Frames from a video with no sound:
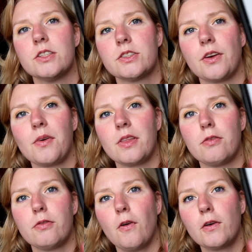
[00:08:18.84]
So the
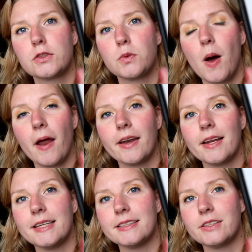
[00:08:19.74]
first one
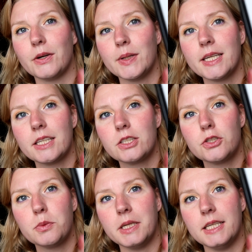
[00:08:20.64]
is going
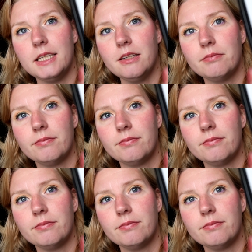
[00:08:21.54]
to be